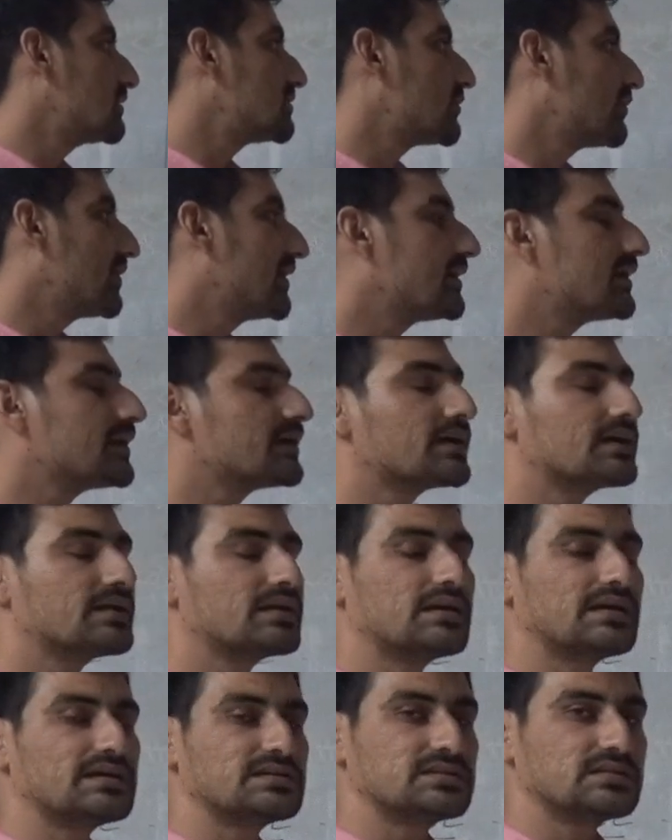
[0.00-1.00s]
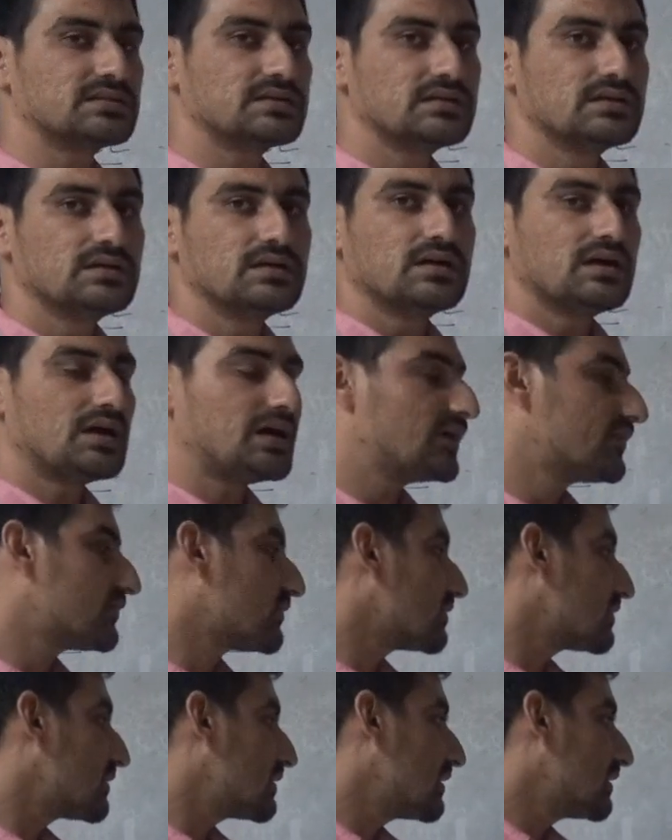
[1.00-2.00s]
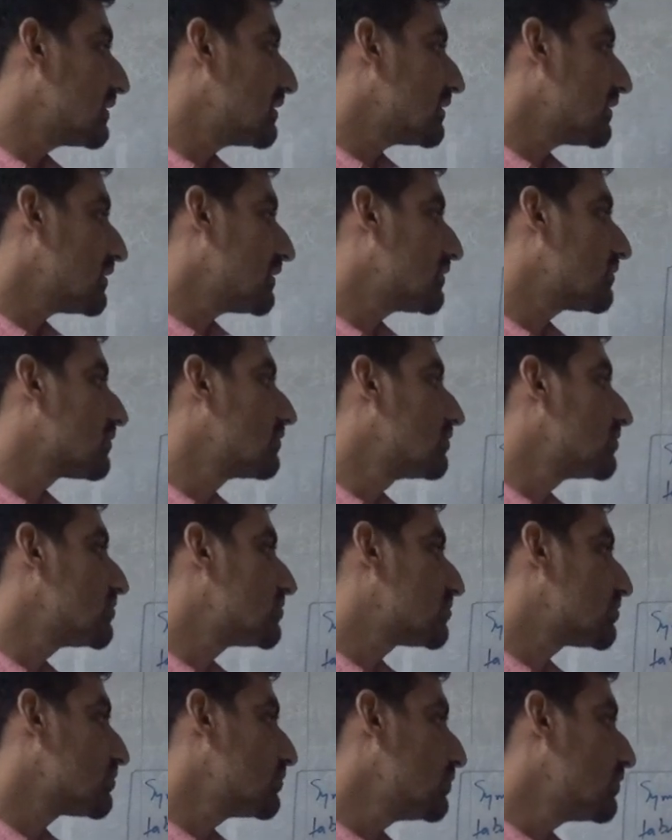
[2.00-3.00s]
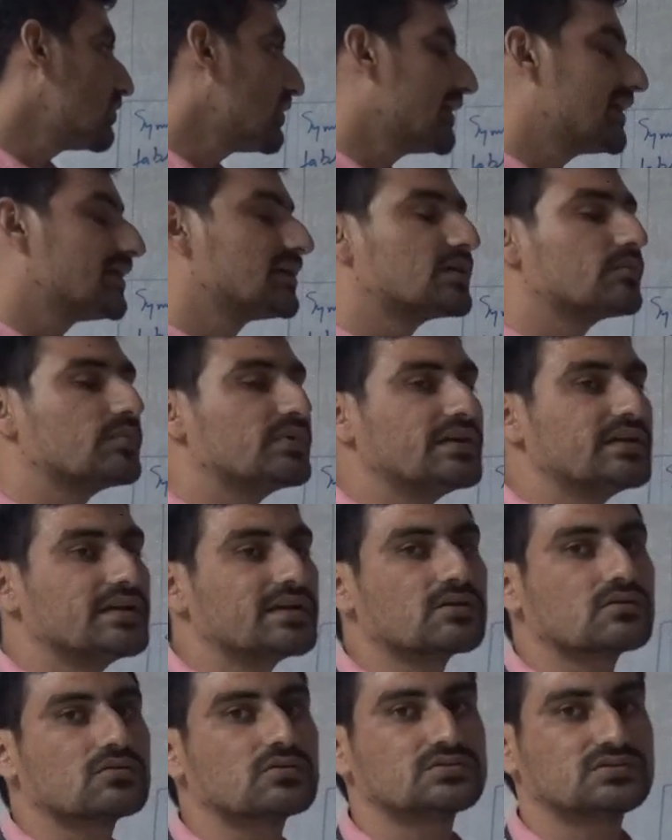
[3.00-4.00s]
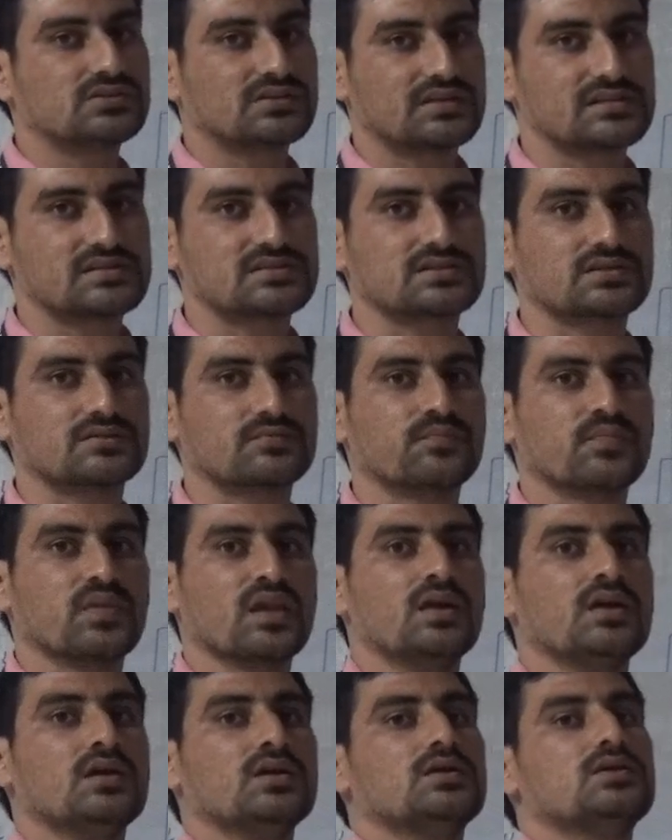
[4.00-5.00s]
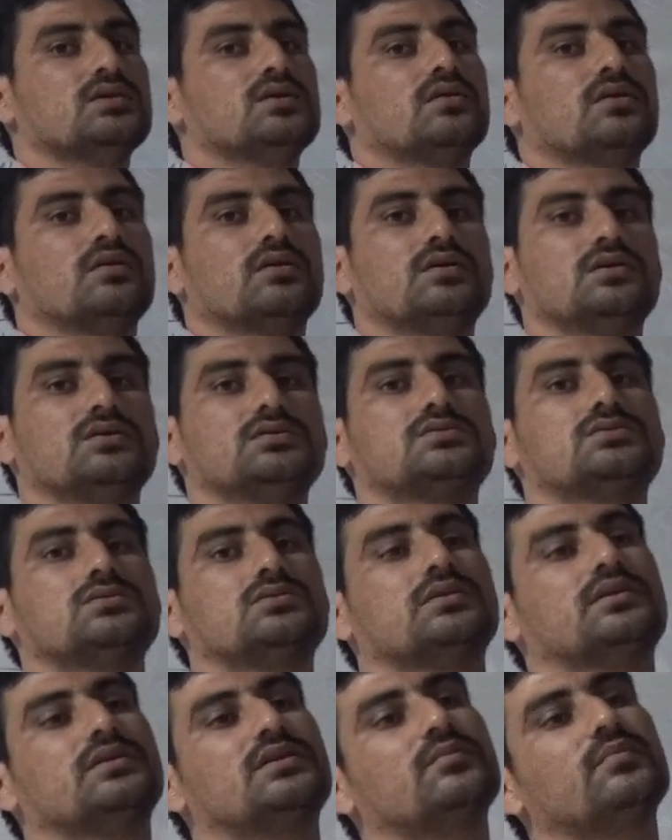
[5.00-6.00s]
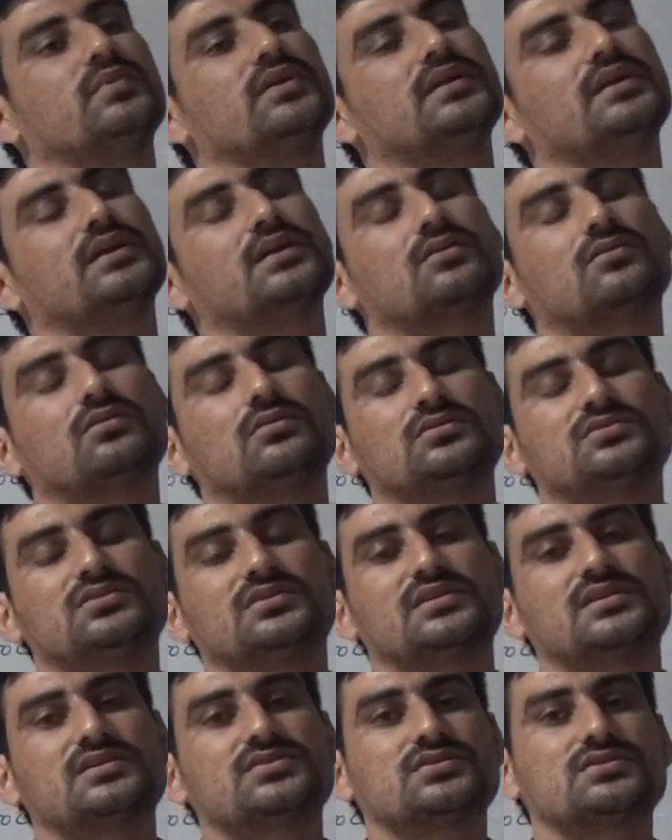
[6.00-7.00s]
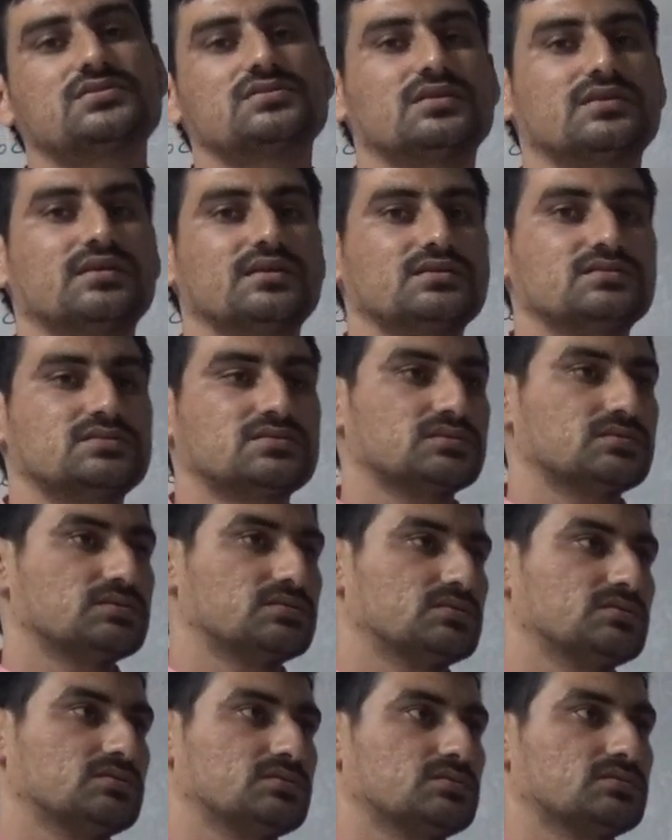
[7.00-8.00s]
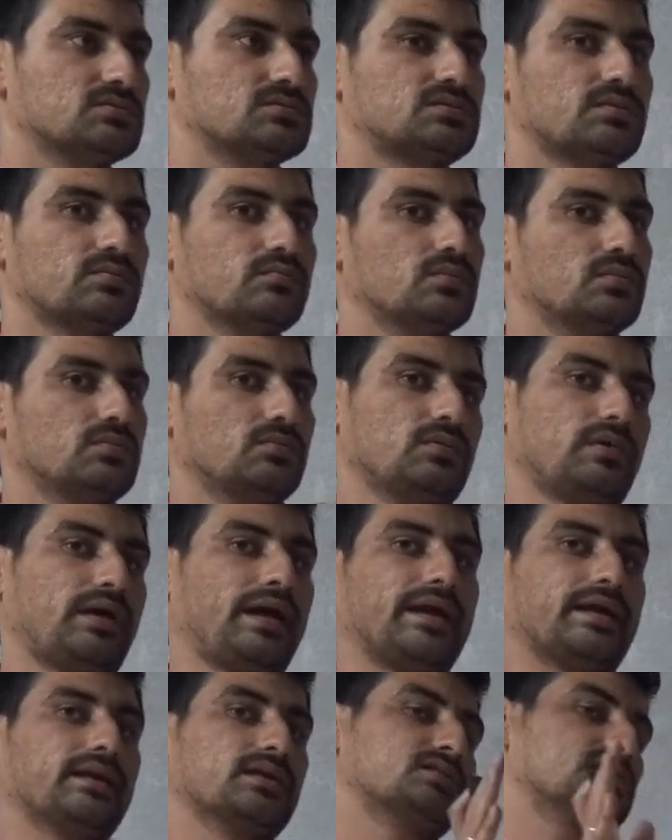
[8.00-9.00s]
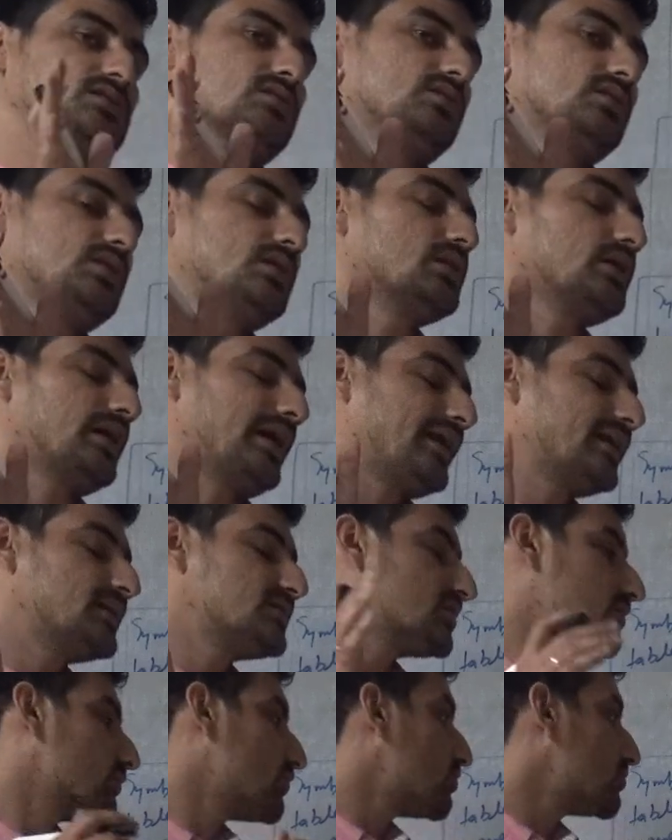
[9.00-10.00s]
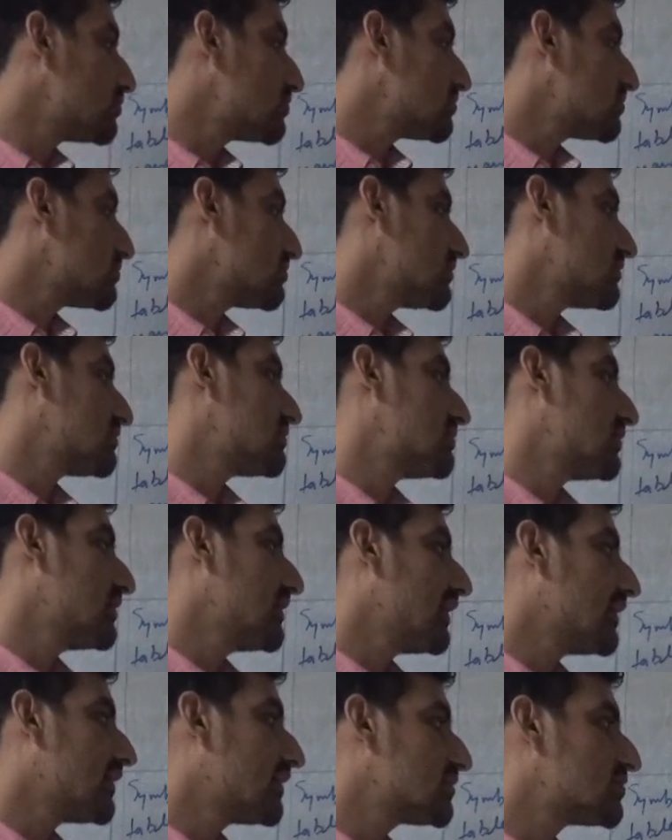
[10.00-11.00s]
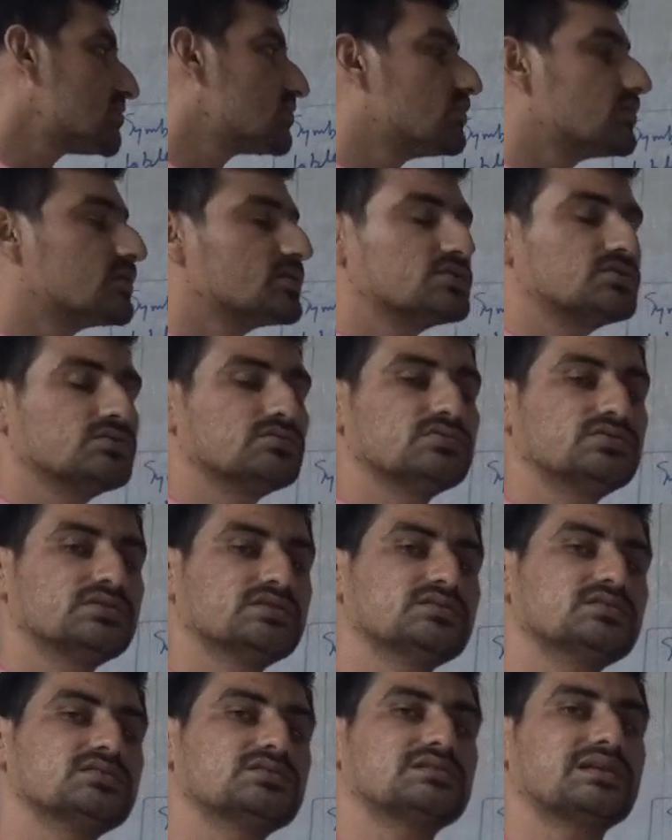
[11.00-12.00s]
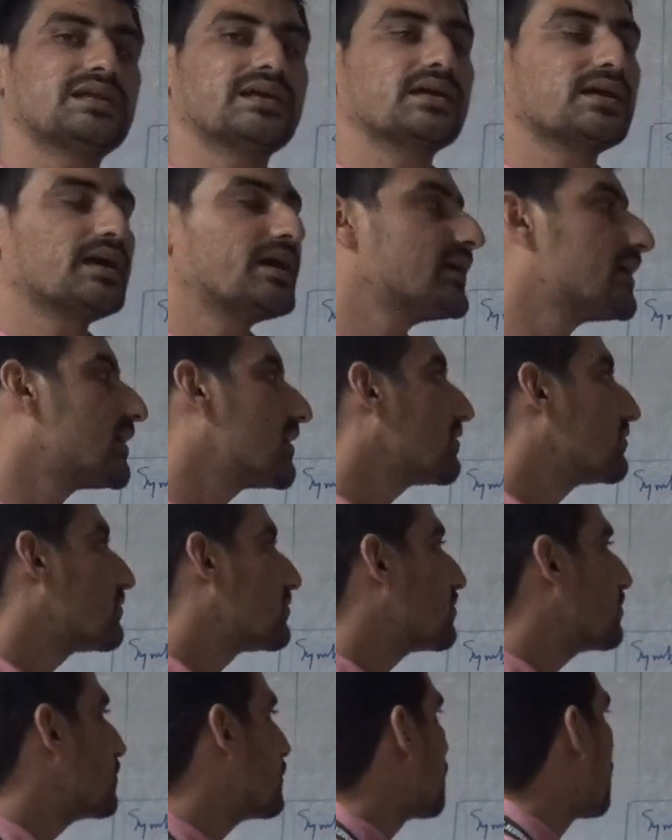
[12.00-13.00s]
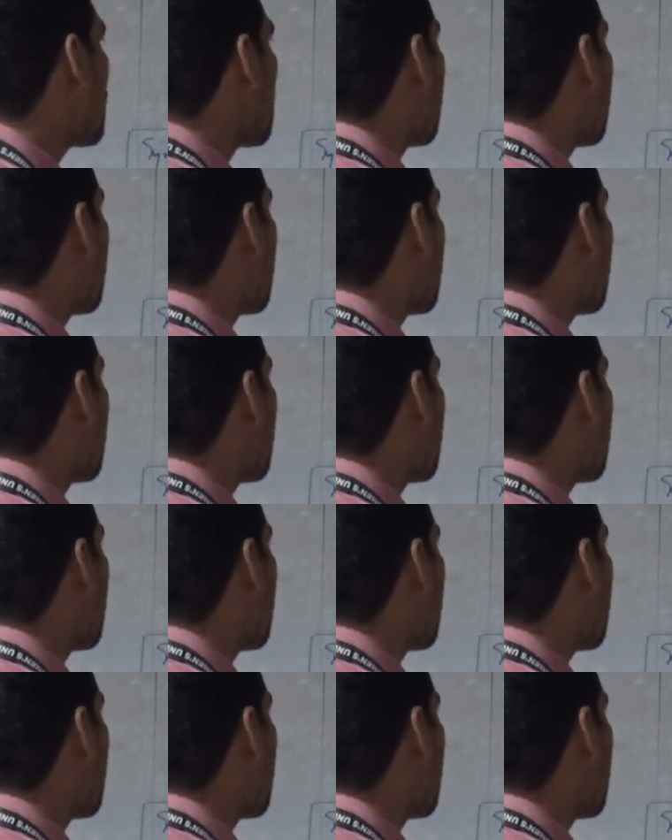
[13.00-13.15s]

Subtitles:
semantic analyzer, after that it goes to intermediate code generation. So intermediate code generation generates some addressing modes. There's 3 address code is used here. Just like I have to